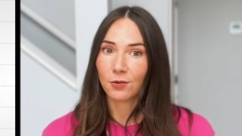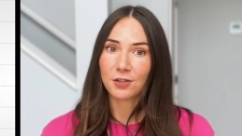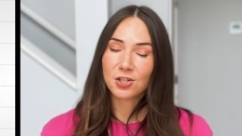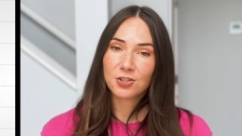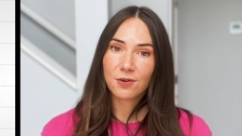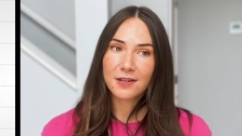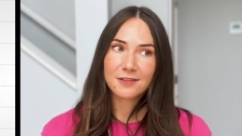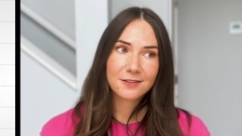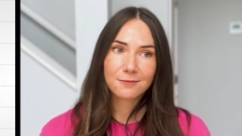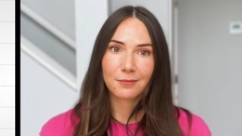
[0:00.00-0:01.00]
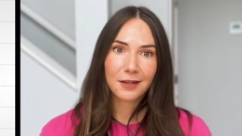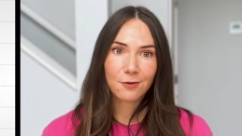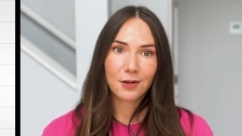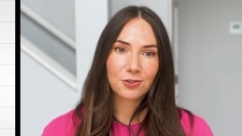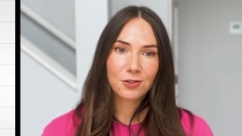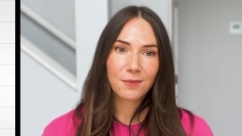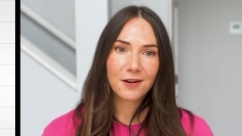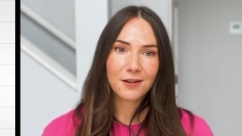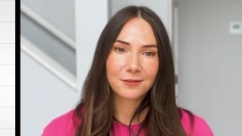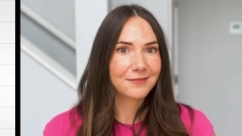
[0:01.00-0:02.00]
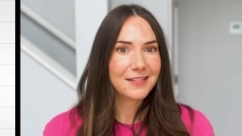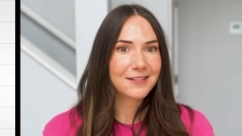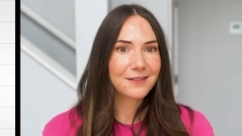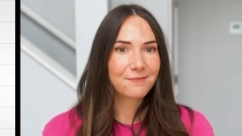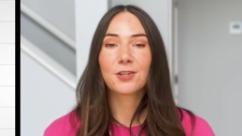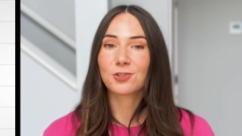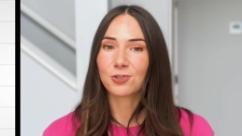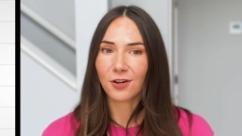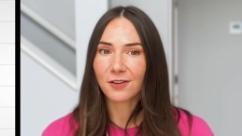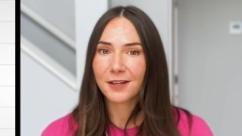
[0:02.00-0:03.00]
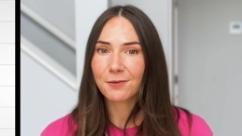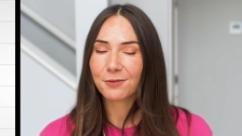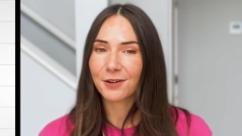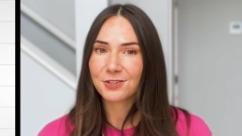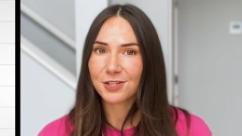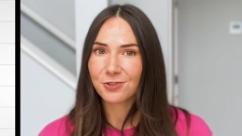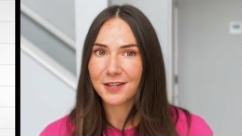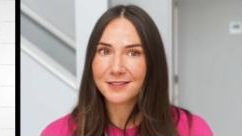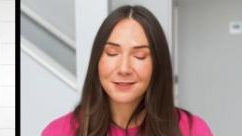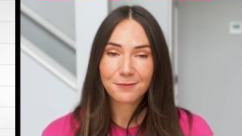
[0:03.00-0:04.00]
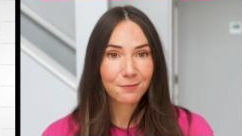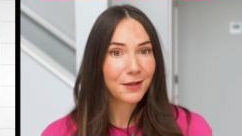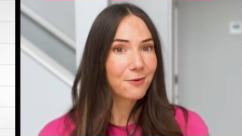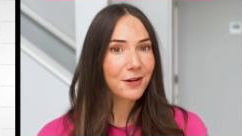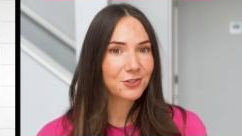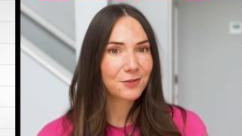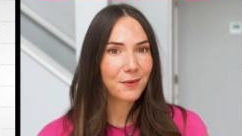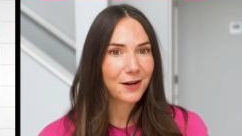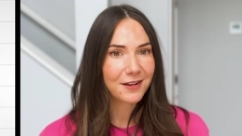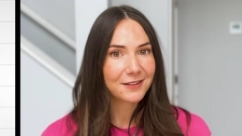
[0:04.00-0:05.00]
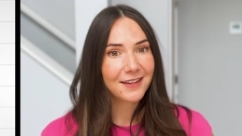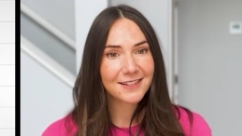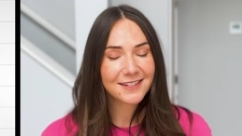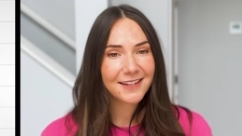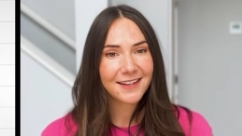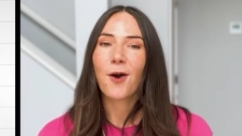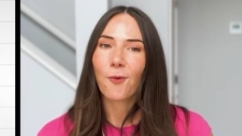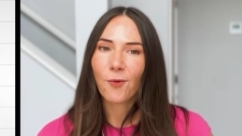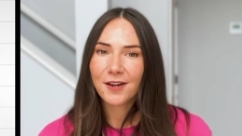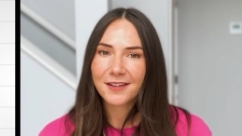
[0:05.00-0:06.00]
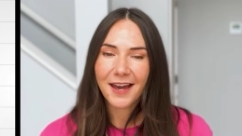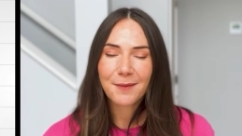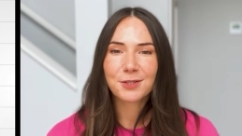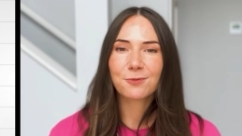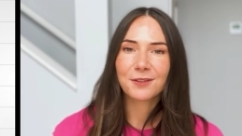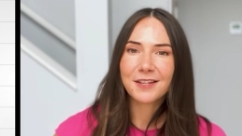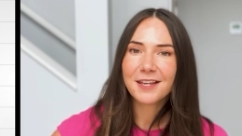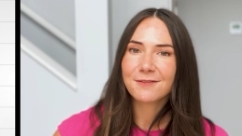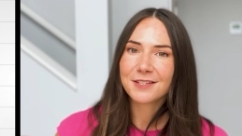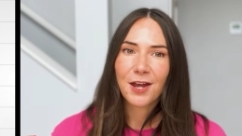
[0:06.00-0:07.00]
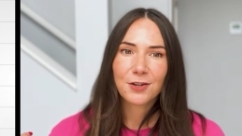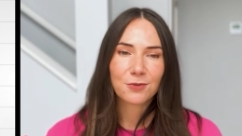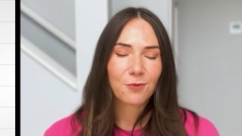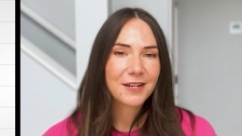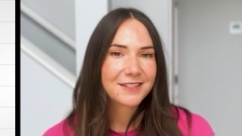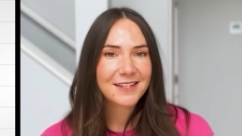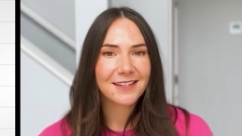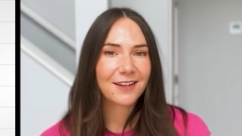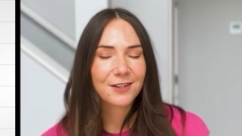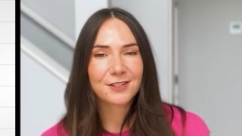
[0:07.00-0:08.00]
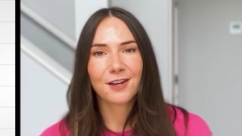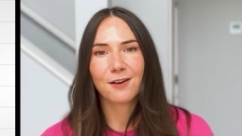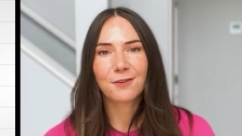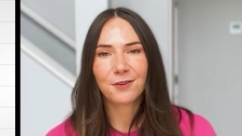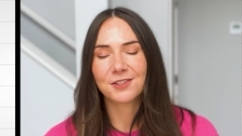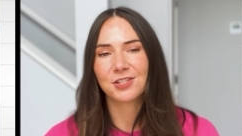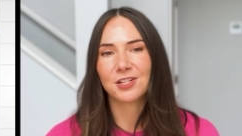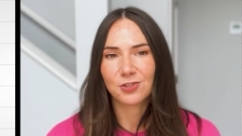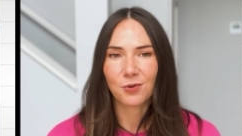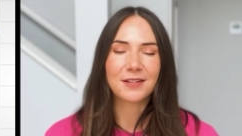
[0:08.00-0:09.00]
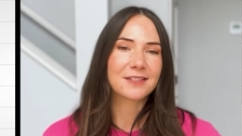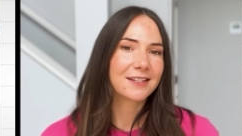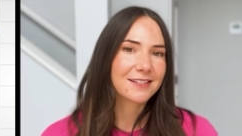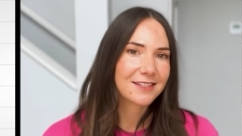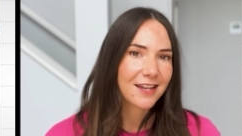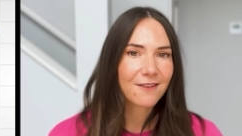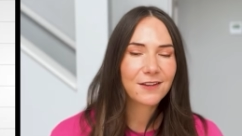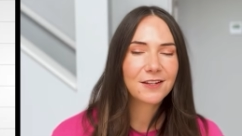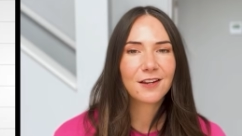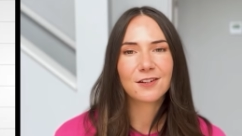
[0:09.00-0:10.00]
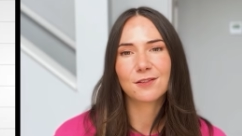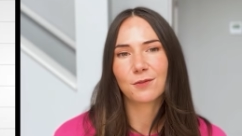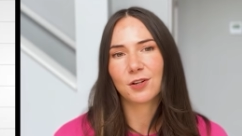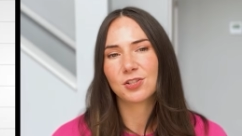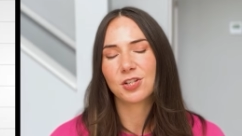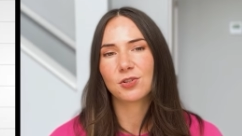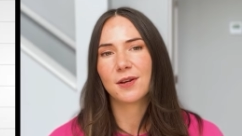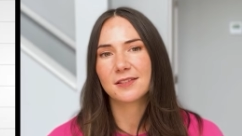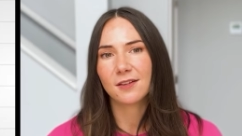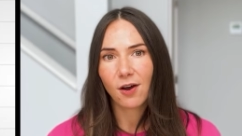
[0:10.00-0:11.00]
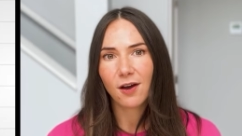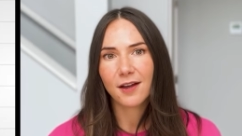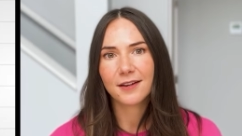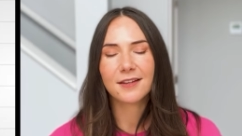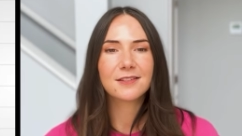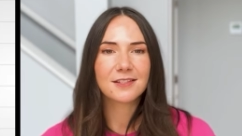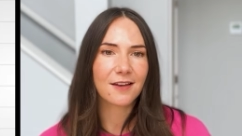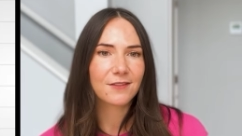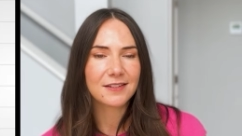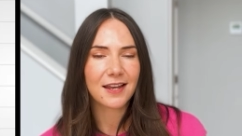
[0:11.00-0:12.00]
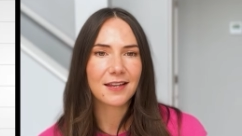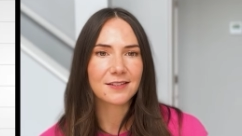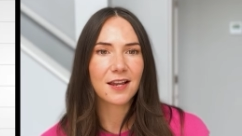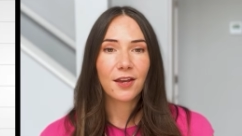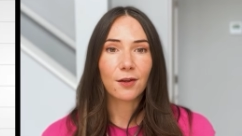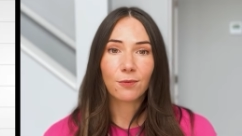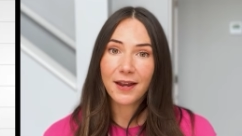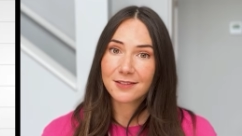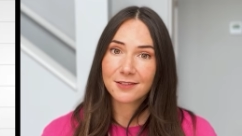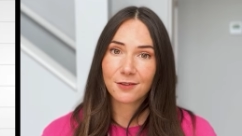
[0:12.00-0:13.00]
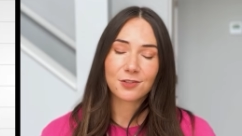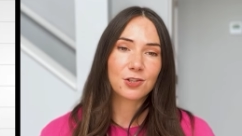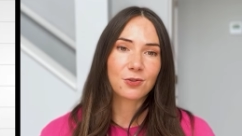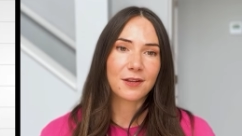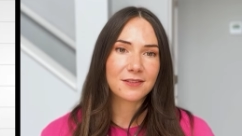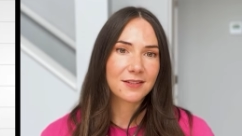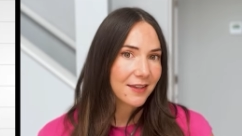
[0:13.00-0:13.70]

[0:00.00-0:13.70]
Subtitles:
Crunchy joints? Big question mark? Easy. Struggling with crunchy joints? Big question mark? Easy. 1 capsule relieves 20 years of crunchy joints. 7 years of crunchy joints gone in 7 days. Erase crunchy joints.